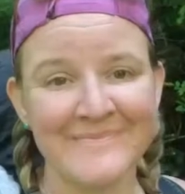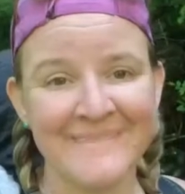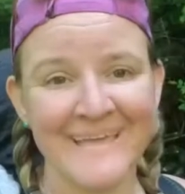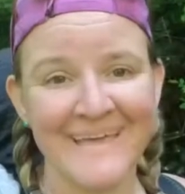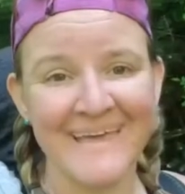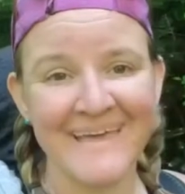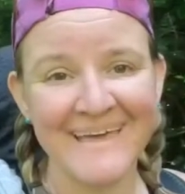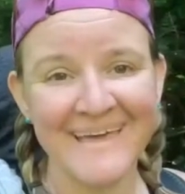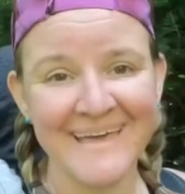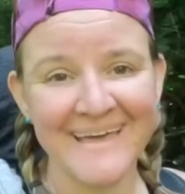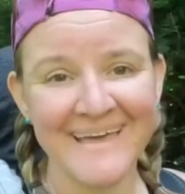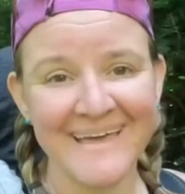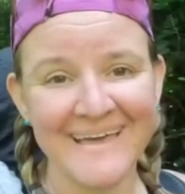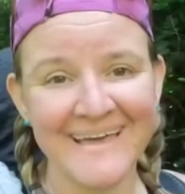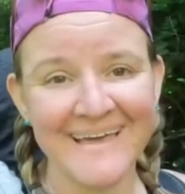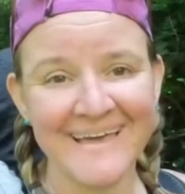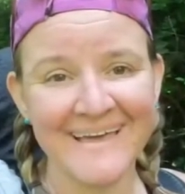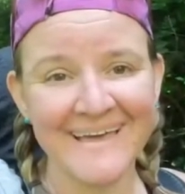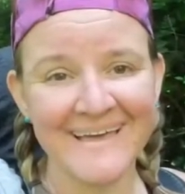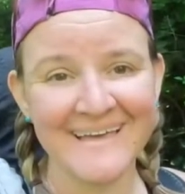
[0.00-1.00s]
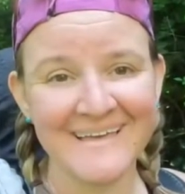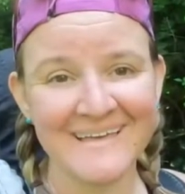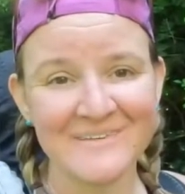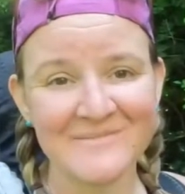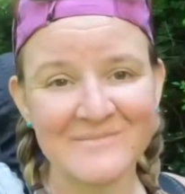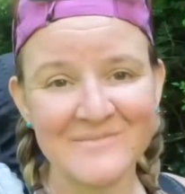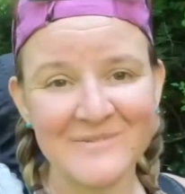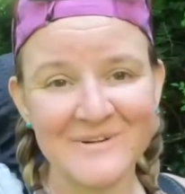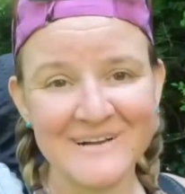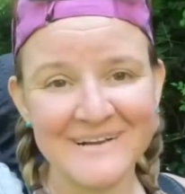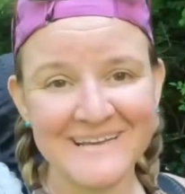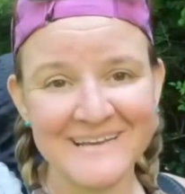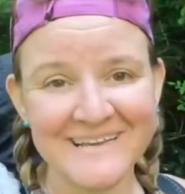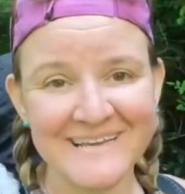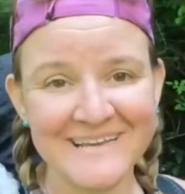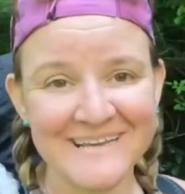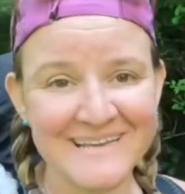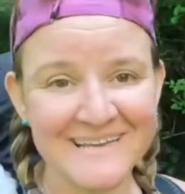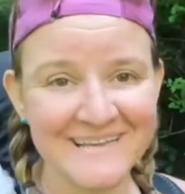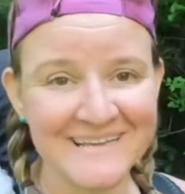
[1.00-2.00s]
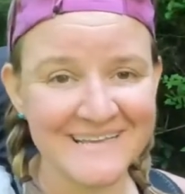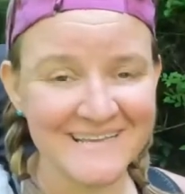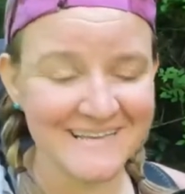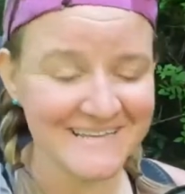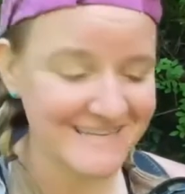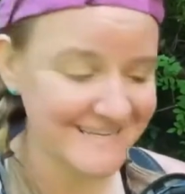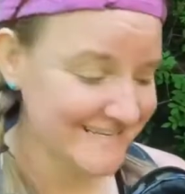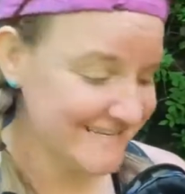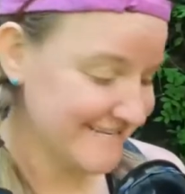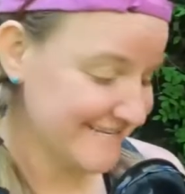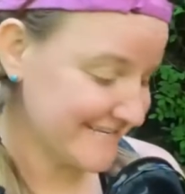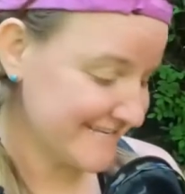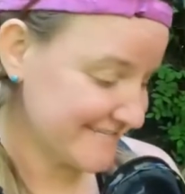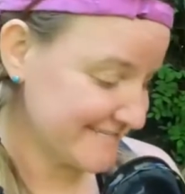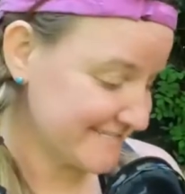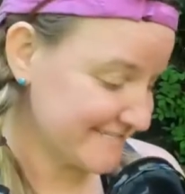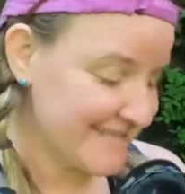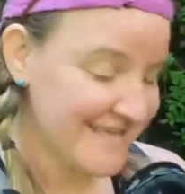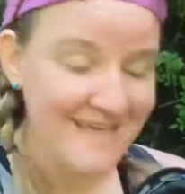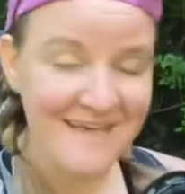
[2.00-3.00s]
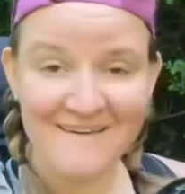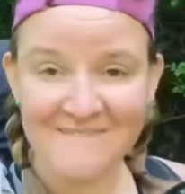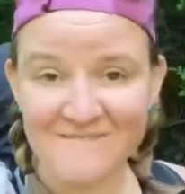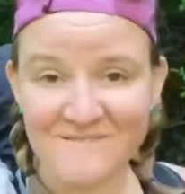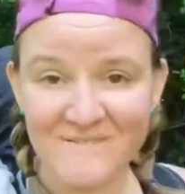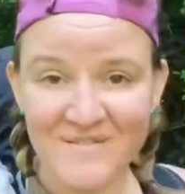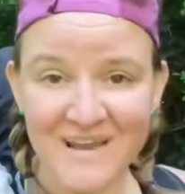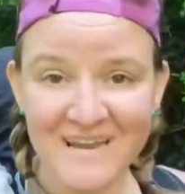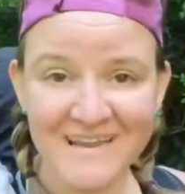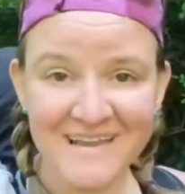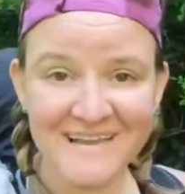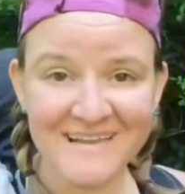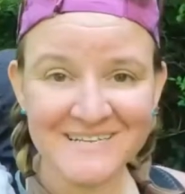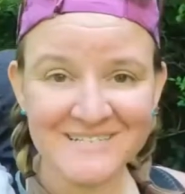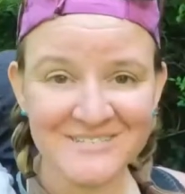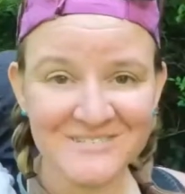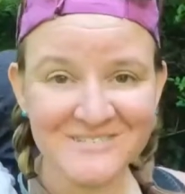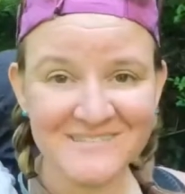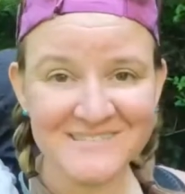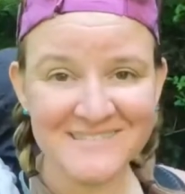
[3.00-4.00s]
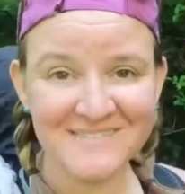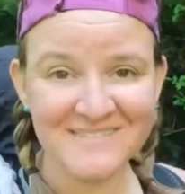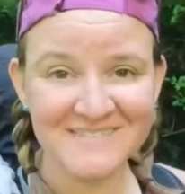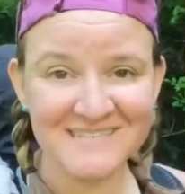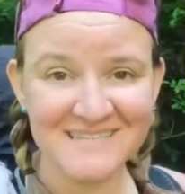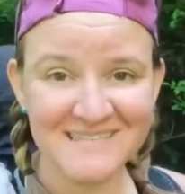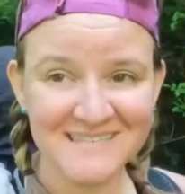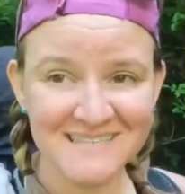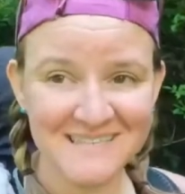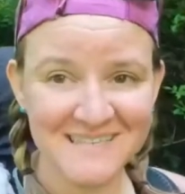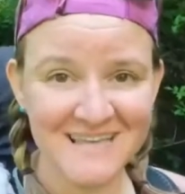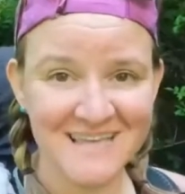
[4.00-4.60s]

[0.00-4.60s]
Hey, good morning. It is Friday, June 17th.